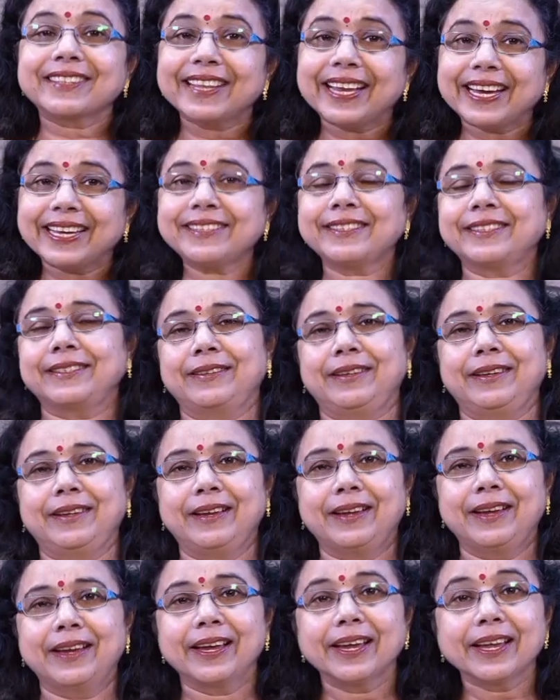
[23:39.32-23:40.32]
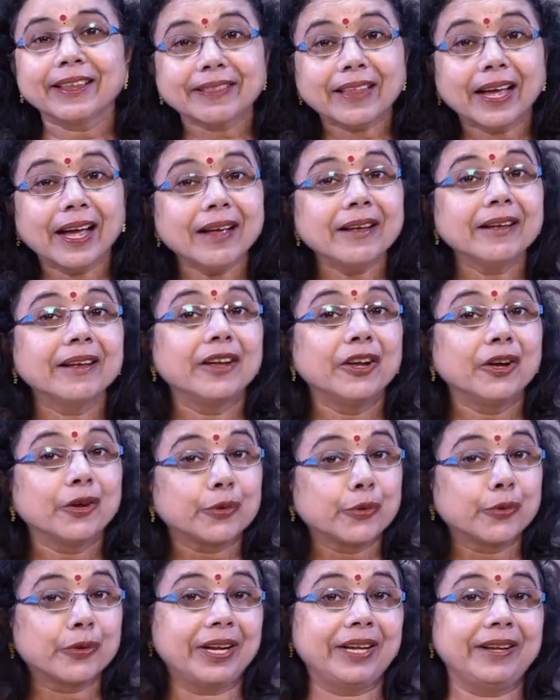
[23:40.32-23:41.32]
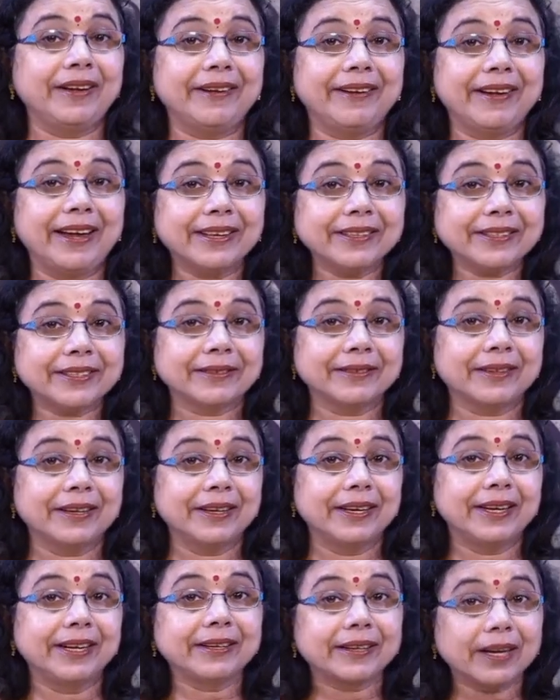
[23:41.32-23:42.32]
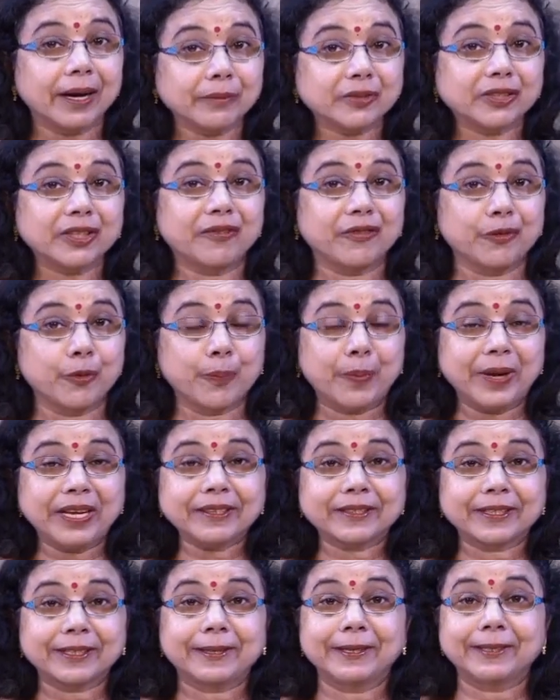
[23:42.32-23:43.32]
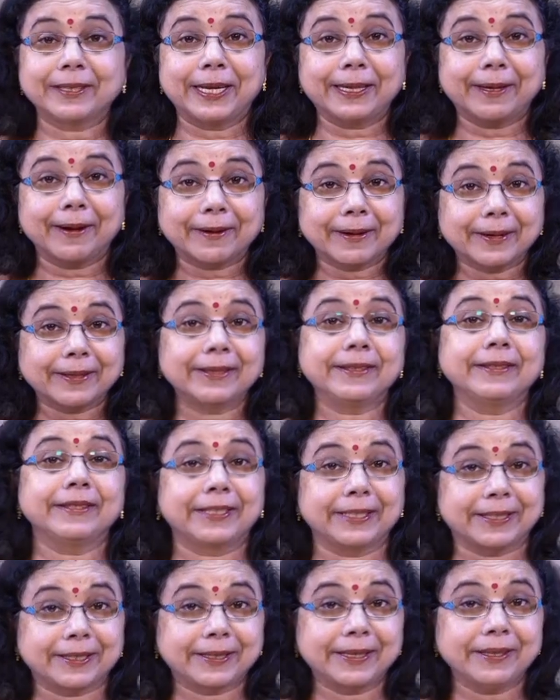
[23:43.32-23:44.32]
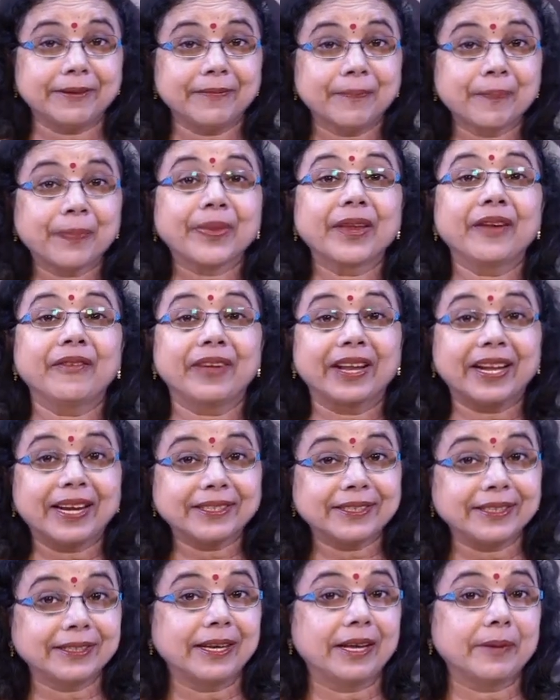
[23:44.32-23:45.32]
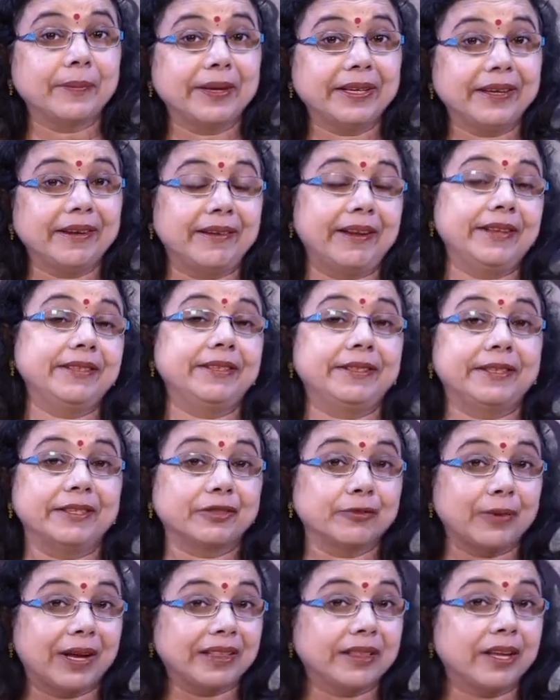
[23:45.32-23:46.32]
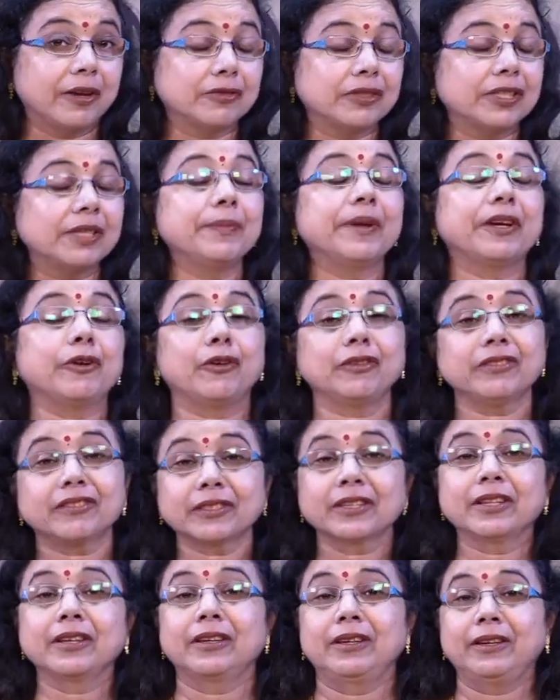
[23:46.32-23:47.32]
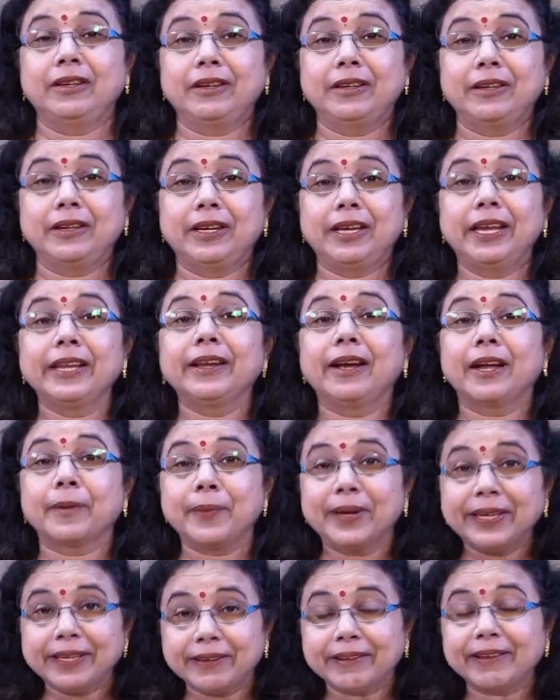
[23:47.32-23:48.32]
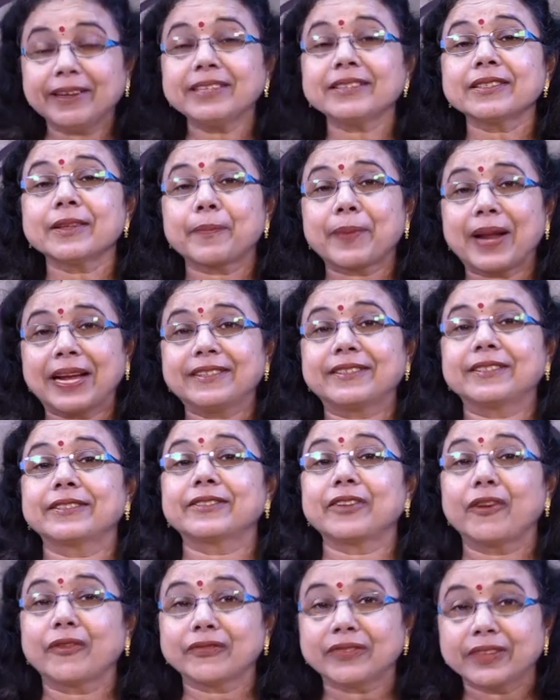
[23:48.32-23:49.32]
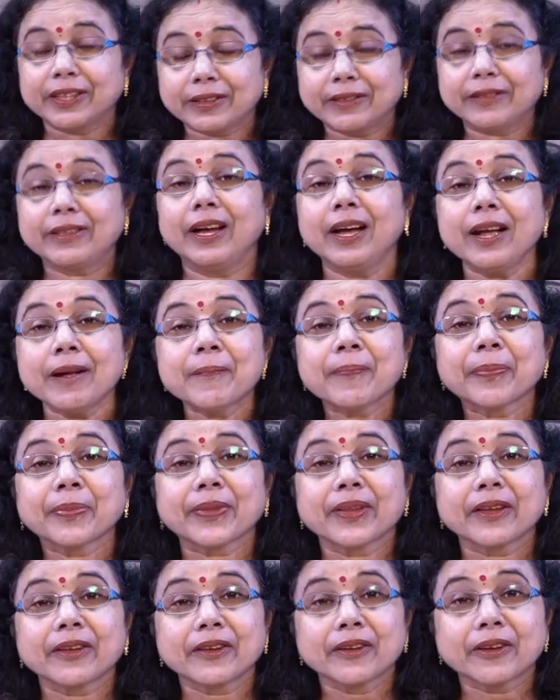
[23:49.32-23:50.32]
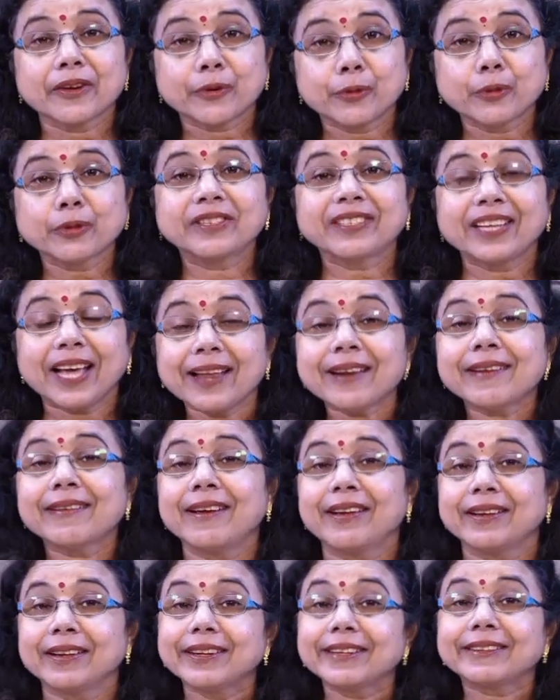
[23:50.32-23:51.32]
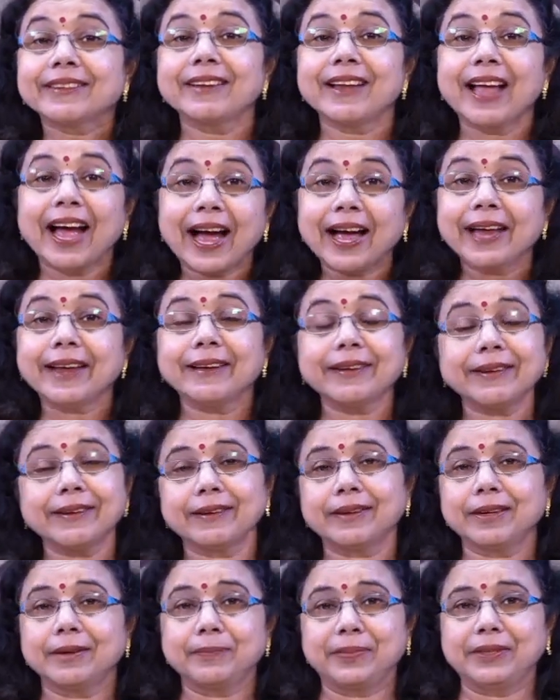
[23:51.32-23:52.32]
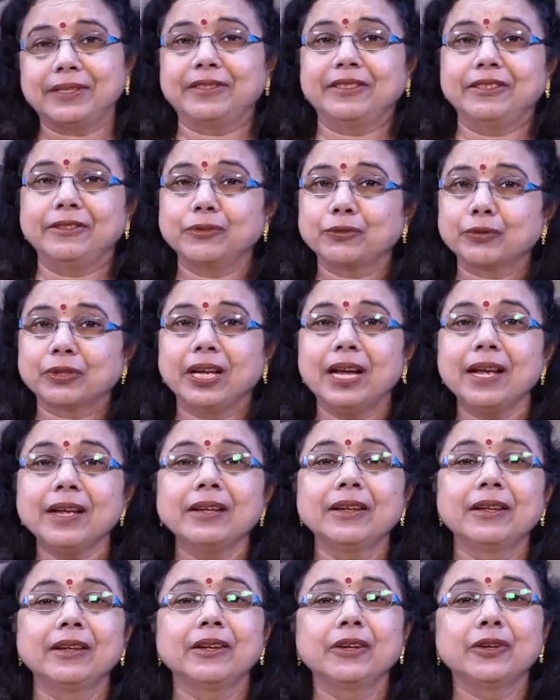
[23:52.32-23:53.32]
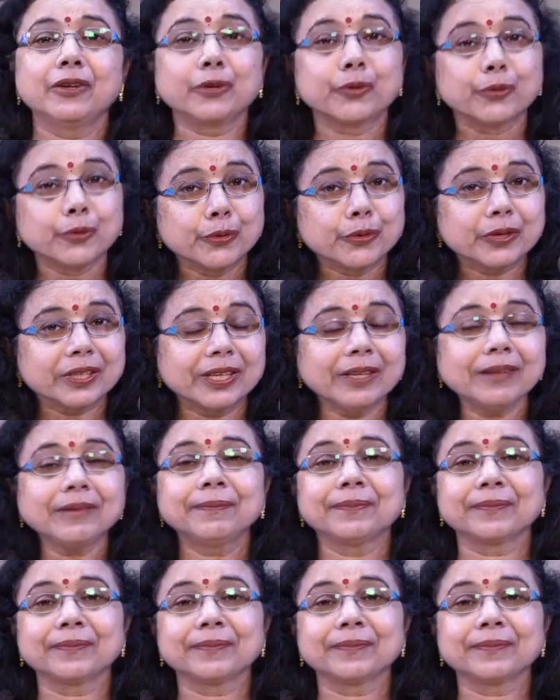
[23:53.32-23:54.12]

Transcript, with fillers: less in the rural areas in terms of rupees it is 816 whereas in urban areas it is 1000 because in urban areas the prices of the goods are little higher in comparison to the rural